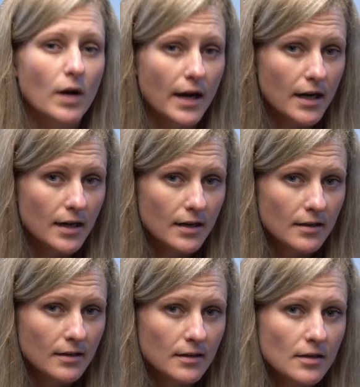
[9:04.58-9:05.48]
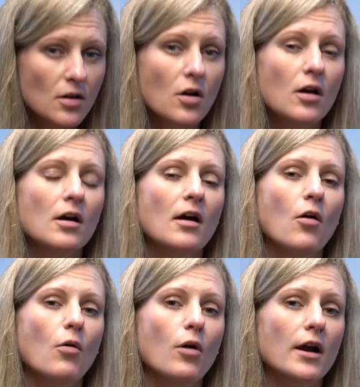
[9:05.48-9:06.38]
work,
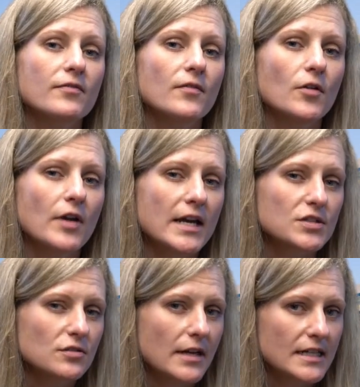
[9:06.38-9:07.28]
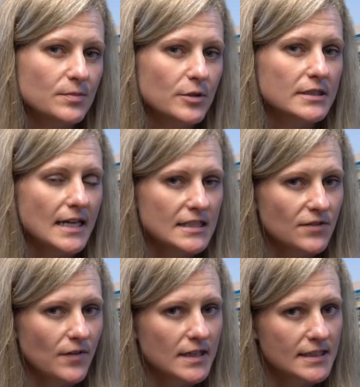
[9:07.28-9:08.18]
or if a vocational expert
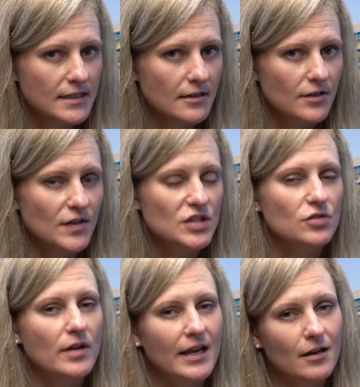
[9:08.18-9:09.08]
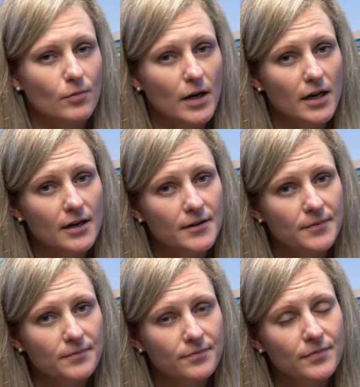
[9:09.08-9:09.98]
testifies here that you can work,
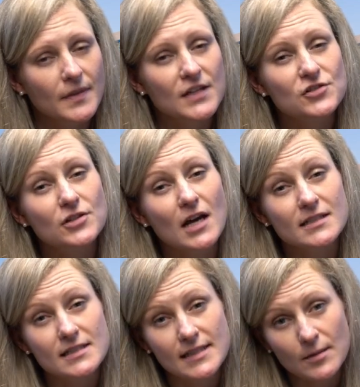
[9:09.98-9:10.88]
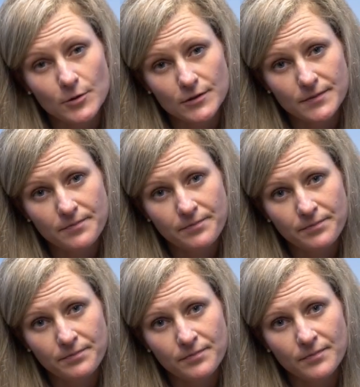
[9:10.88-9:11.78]
that you're not disabled.
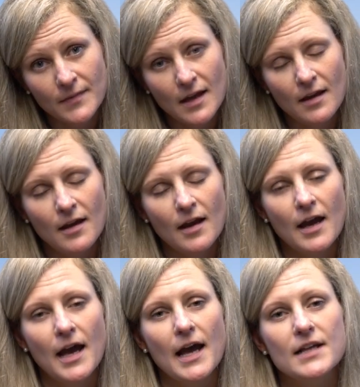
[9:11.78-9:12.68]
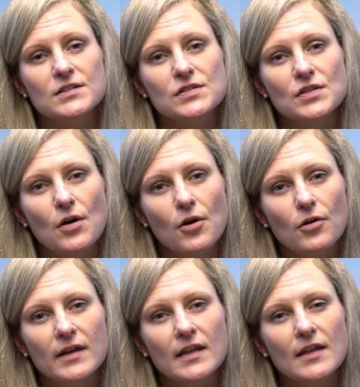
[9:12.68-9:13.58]
And
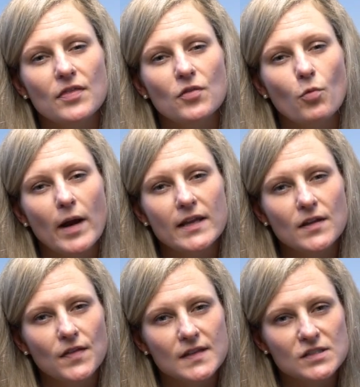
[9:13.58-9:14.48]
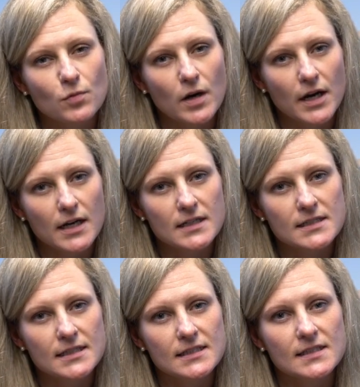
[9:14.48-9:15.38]
so the way that this
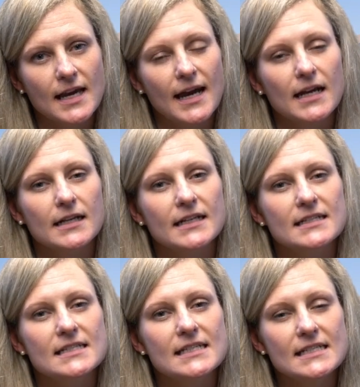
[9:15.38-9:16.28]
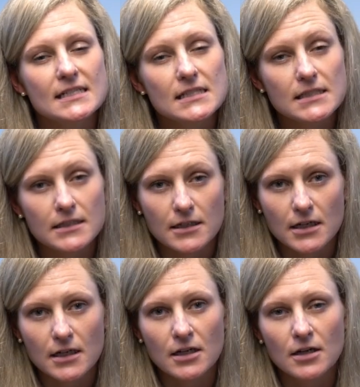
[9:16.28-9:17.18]
works is that it is
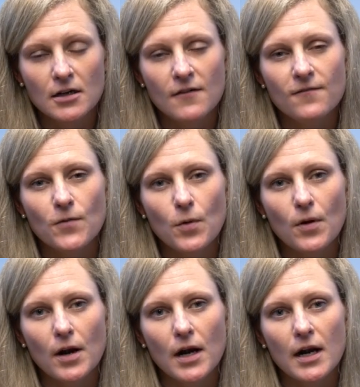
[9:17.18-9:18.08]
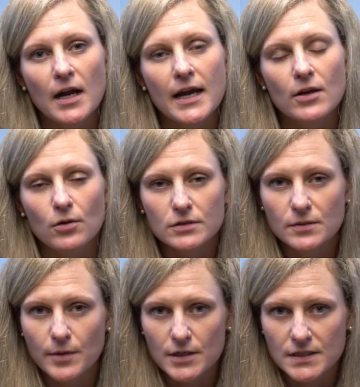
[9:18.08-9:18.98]
easier for an older
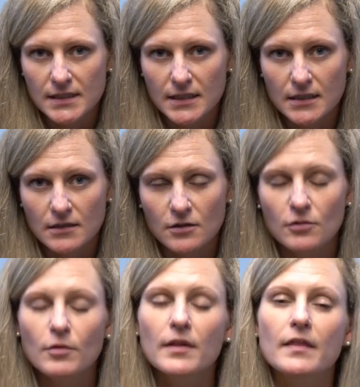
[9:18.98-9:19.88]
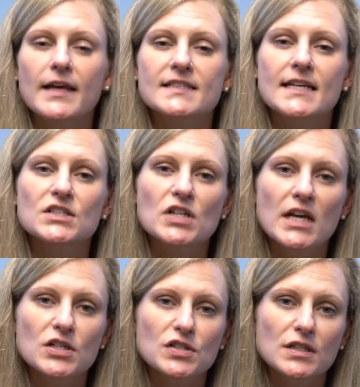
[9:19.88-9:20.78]
person with less
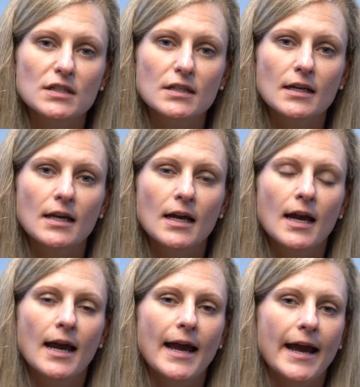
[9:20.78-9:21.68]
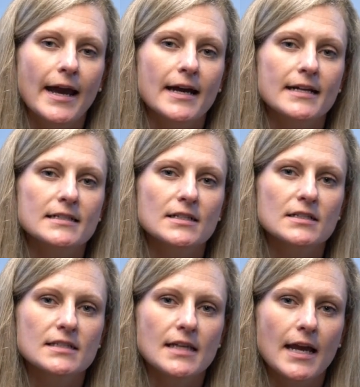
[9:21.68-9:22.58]
education and,
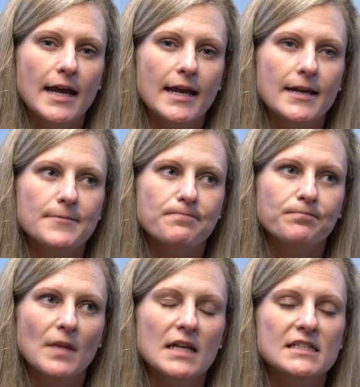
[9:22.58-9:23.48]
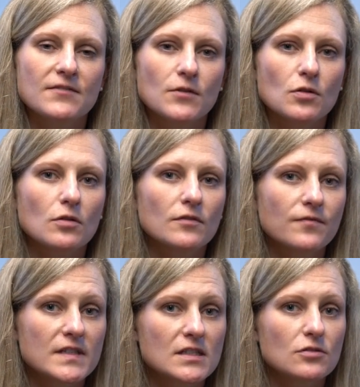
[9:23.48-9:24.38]
say, a difficult
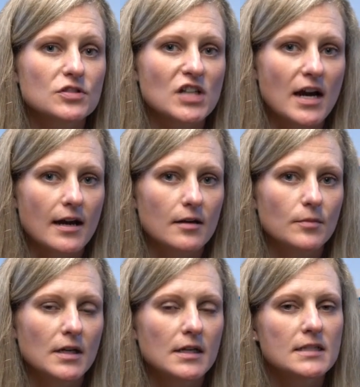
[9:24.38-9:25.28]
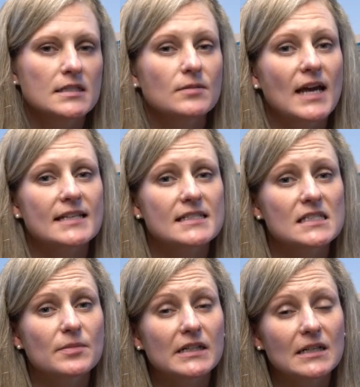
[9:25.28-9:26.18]
physical job to get
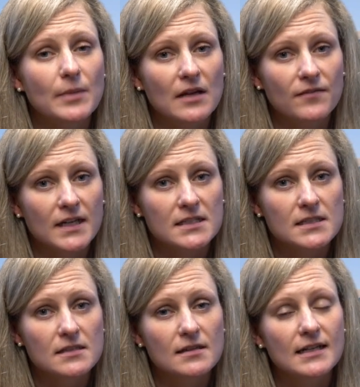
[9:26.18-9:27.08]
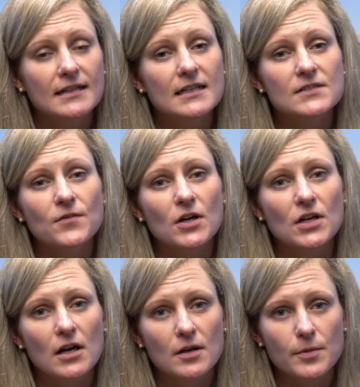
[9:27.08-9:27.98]
disability benefits than it is for a
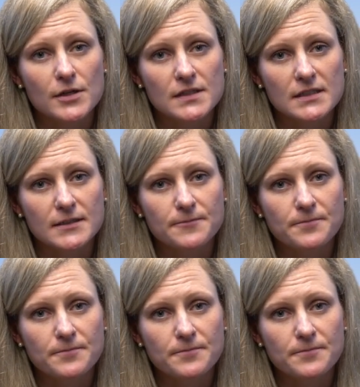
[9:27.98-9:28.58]
younger person.